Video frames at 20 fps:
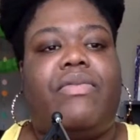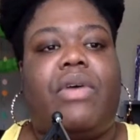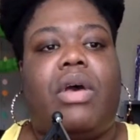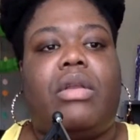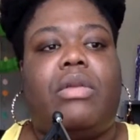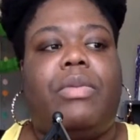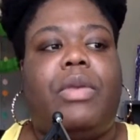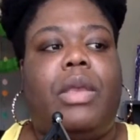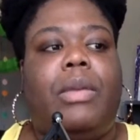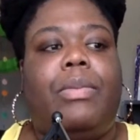to
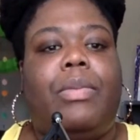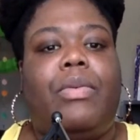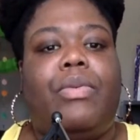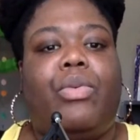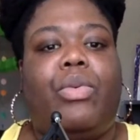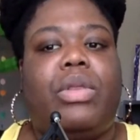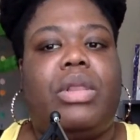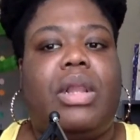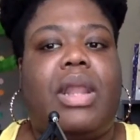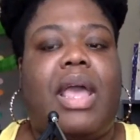follow people
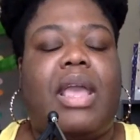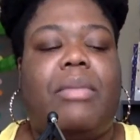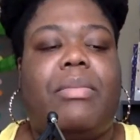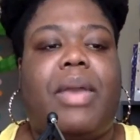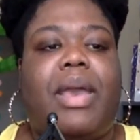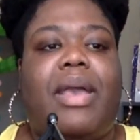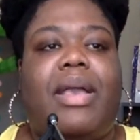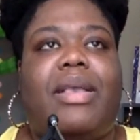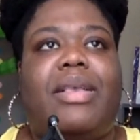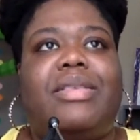with like
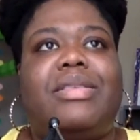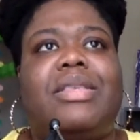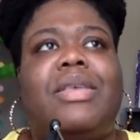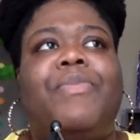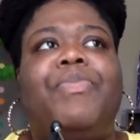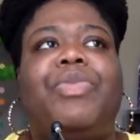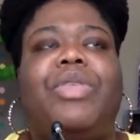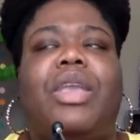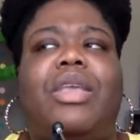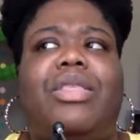minds,
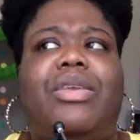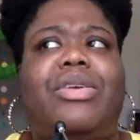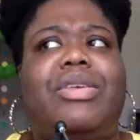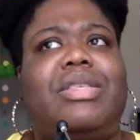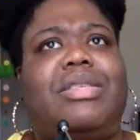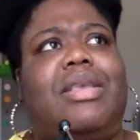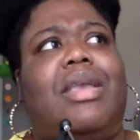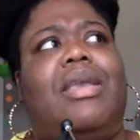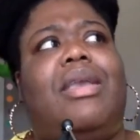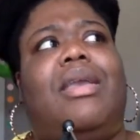and they're
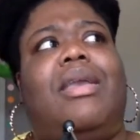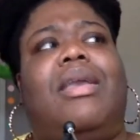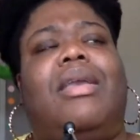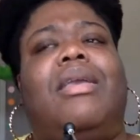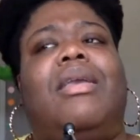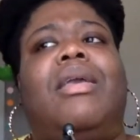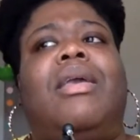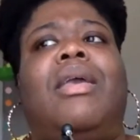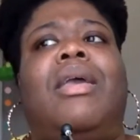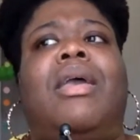
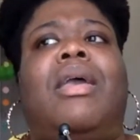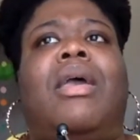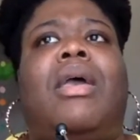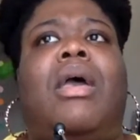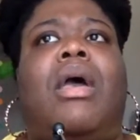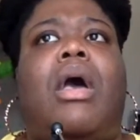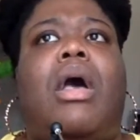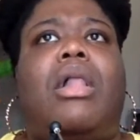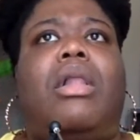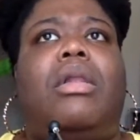saying,
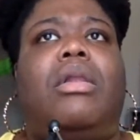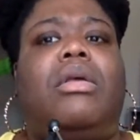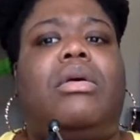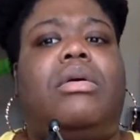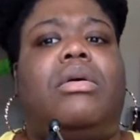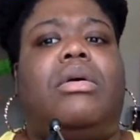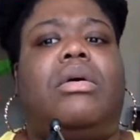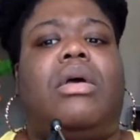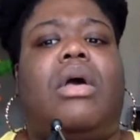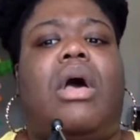
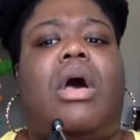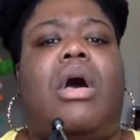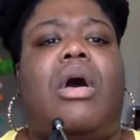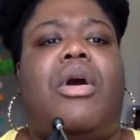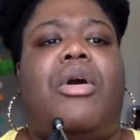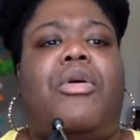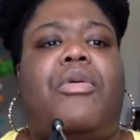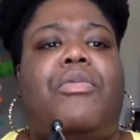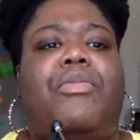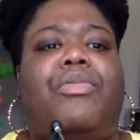"Look,
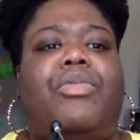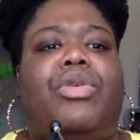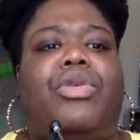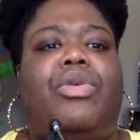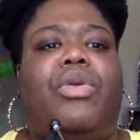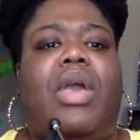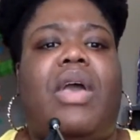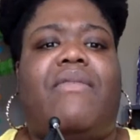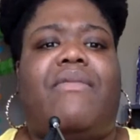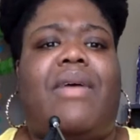
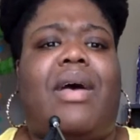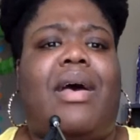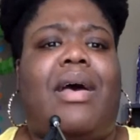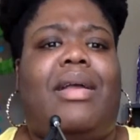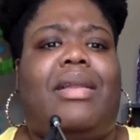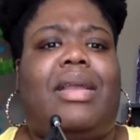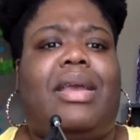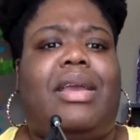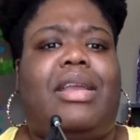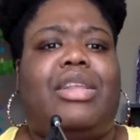you have
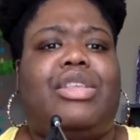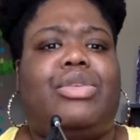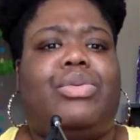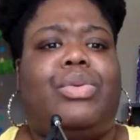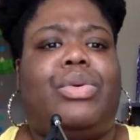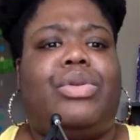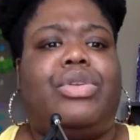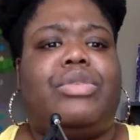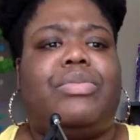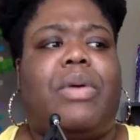violated
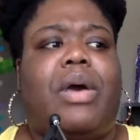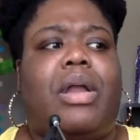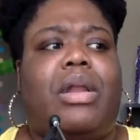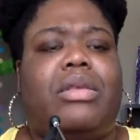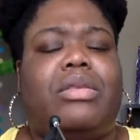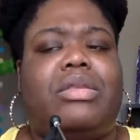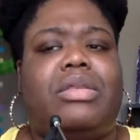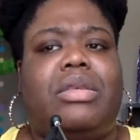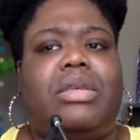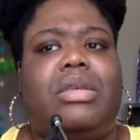Twitter's
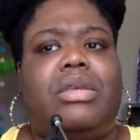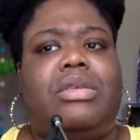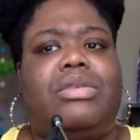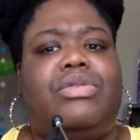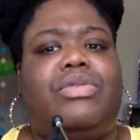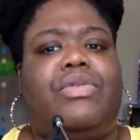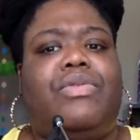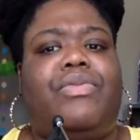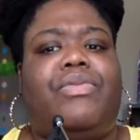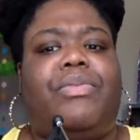policies.
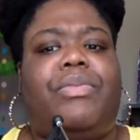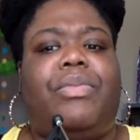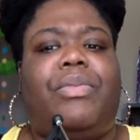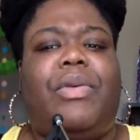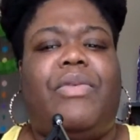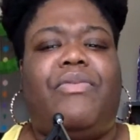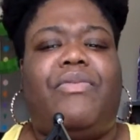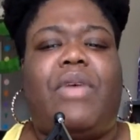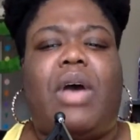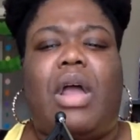You've
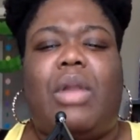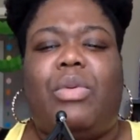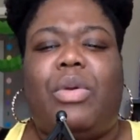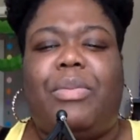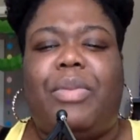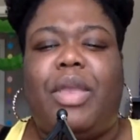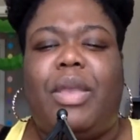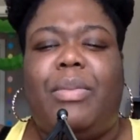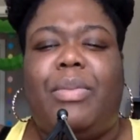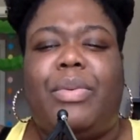been following
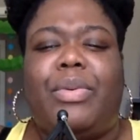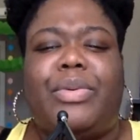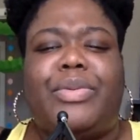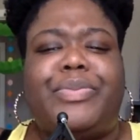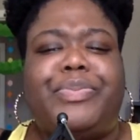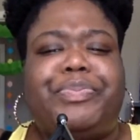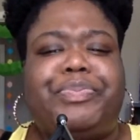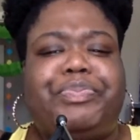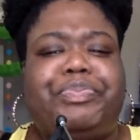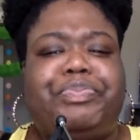people